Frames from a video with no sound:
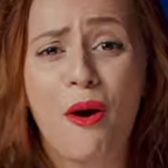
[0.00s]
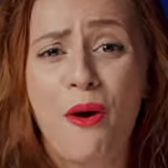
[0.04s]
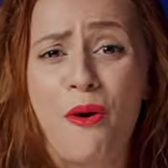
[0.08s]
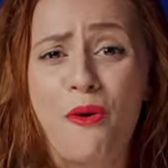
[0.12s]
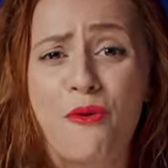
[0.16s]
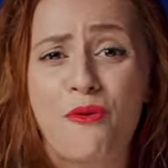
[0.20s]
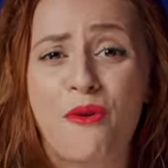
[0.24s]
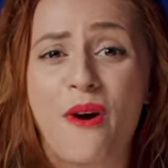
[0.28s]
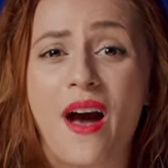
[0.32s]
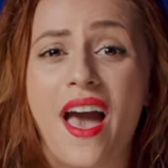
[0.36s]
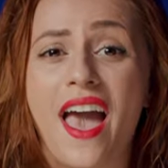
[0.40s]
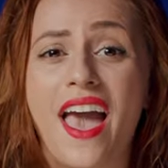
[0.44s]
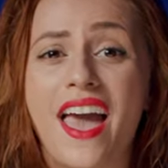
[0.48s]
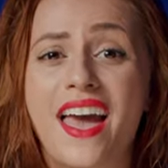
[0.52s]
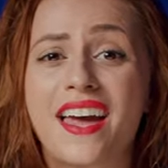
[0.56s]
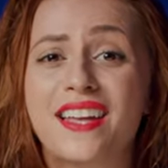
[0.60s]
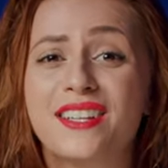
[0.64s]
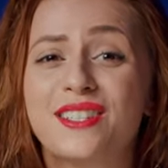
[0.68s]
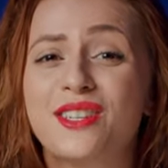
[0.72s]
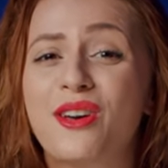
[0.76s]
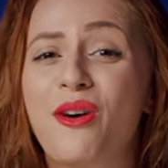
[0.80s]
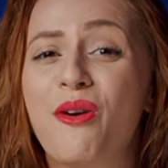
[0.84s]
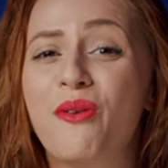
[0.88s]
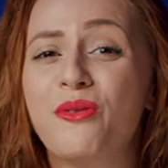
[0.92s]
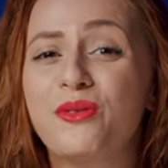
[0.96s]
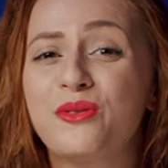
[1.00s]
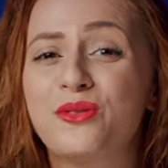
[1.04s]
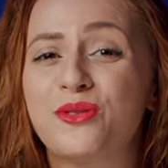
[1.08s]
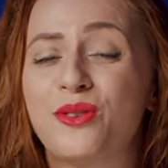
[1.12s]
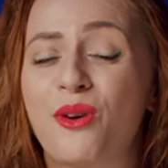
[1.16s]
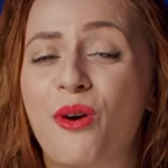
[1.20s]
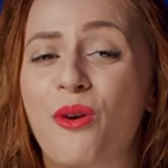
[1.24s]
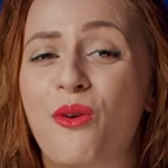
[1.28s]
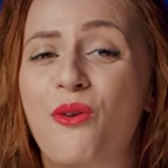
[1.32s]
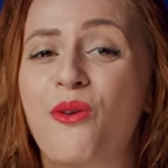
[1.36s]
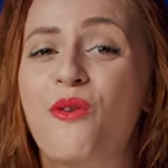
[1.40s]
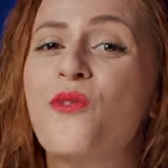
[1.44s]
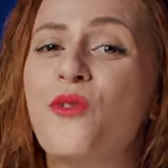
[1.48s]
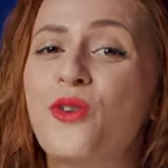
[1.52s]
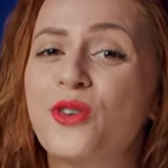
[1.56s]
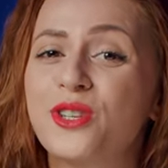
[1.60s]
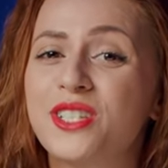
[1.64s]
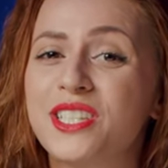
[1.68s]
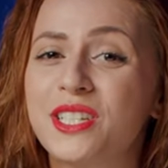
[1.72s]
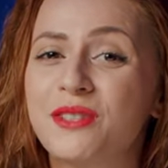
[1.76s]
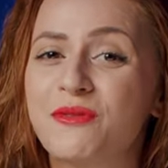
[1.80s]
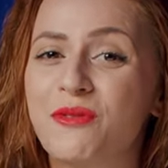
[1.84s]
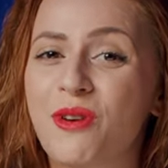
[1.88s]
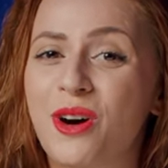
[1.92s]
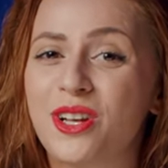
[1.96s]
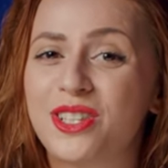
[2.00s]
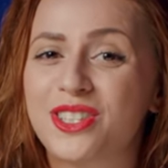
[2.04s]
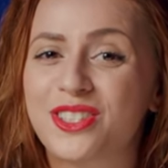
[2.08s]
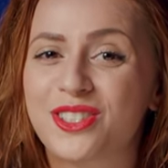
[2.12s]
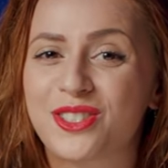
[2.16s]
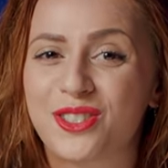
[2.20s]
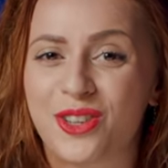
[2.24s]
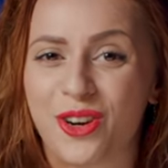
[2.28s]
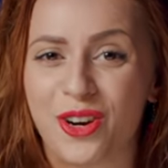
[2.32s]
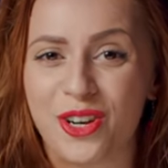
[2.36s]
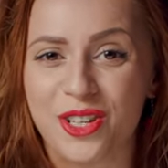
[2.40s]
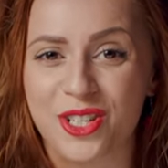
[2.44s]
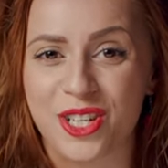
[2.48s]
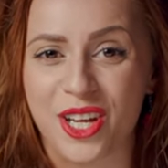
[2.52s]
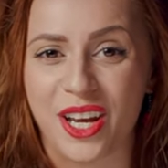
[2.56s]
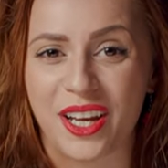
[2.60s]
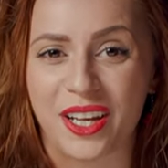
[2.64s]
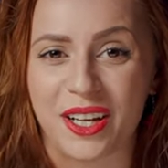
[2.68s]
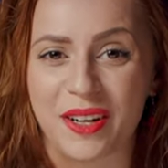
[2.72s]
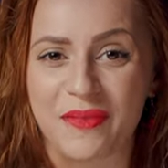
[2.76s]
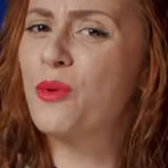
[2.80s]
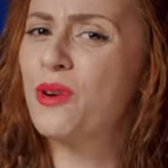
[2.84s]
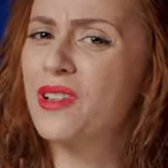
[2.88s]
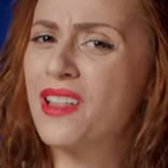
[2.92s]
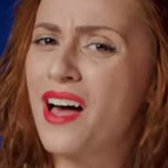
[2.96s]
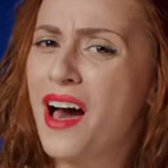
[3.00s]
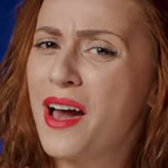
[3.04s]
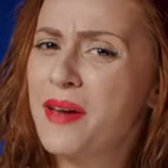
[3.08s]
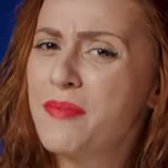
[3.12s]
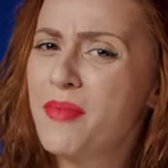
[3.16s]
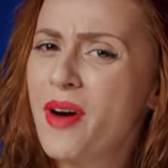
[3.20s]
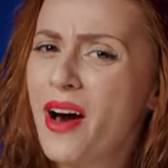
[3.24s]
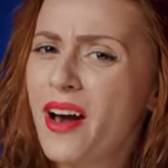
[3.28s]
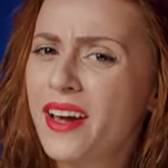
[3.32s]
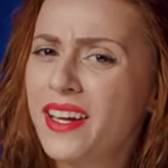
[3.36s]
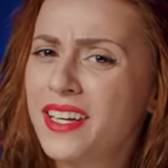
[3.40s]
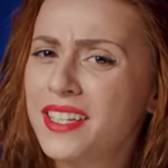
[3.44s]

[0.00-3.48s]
Oh, and also 40 watts charging. Will I buy